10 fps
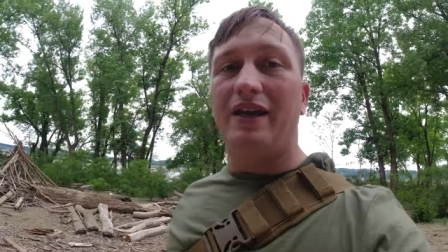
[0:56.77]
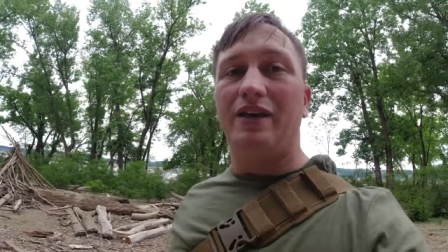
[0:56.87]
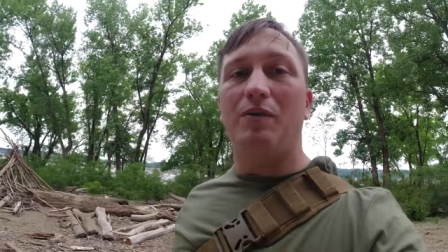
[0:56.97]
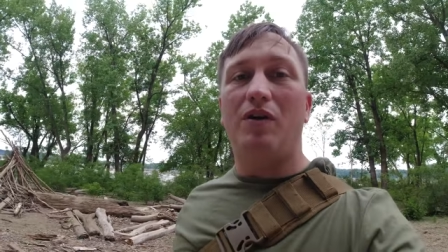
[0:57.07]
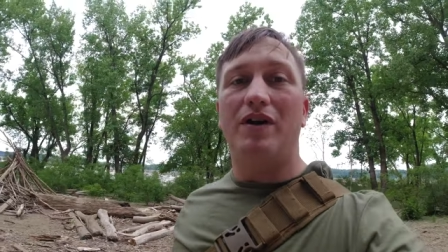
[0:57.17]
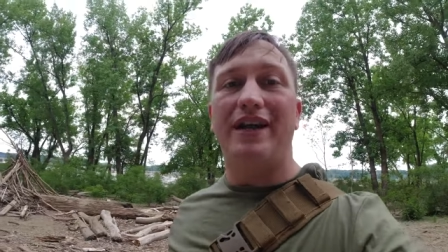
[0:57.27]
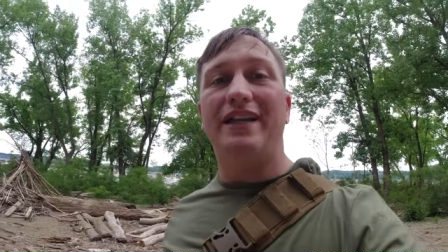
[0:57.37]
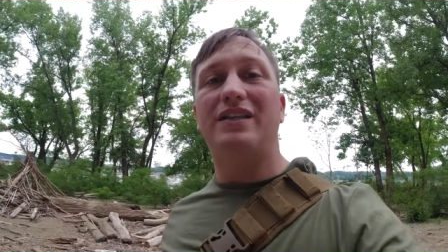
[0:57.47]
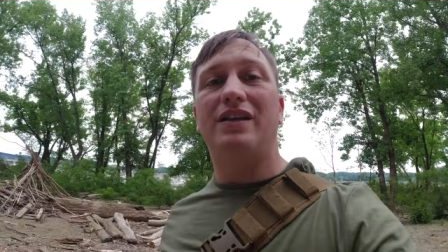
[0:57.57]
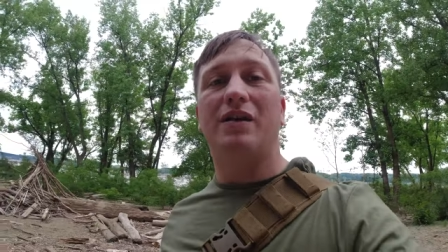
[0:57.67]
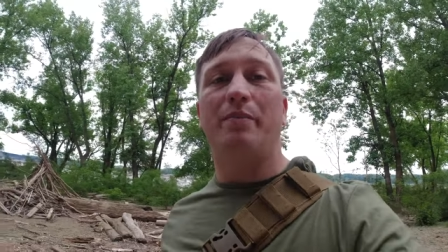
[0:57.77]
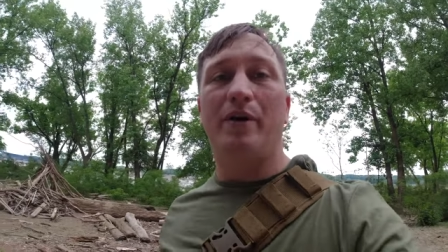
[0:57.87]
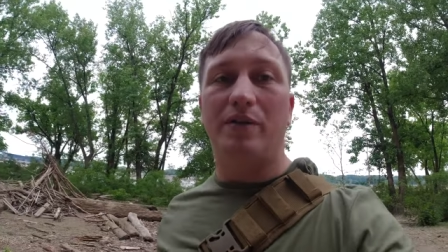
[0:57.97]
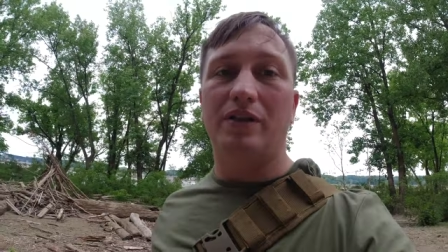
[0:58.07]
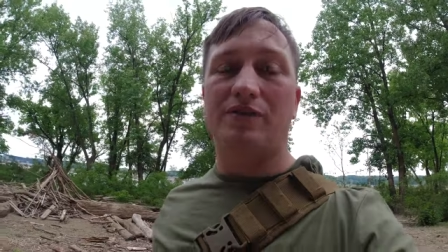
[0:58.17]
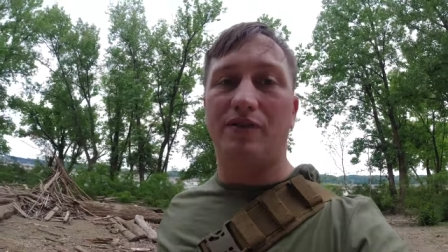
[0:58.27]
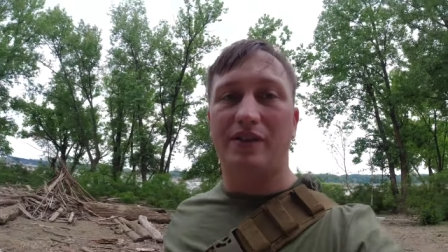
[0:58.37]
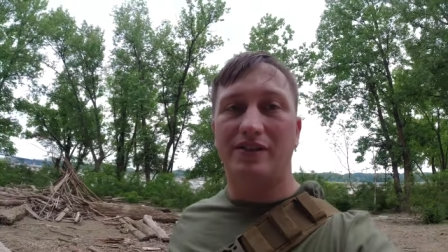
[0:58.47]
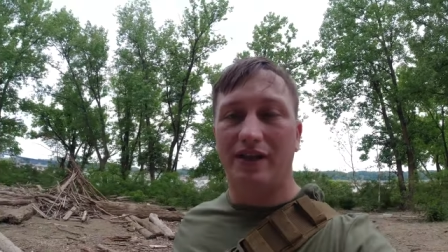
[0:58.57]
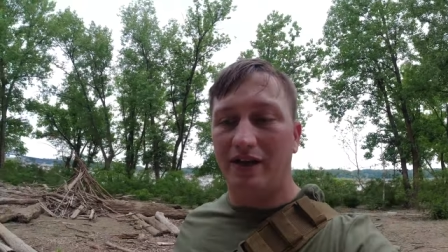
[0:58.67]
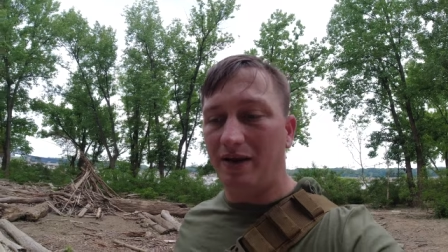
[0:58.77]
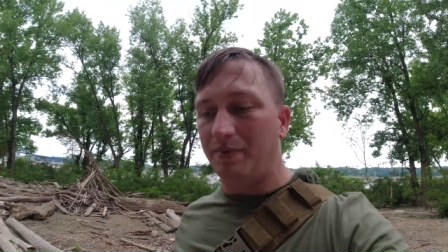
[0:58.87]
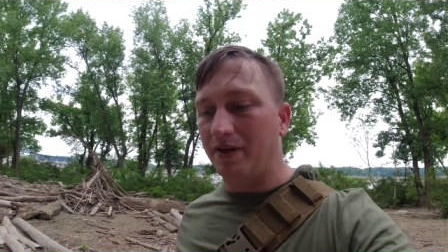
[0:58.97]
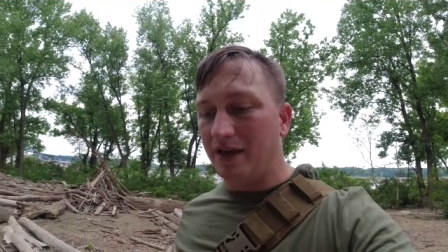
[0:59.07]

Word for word: you all each of the components for this setup,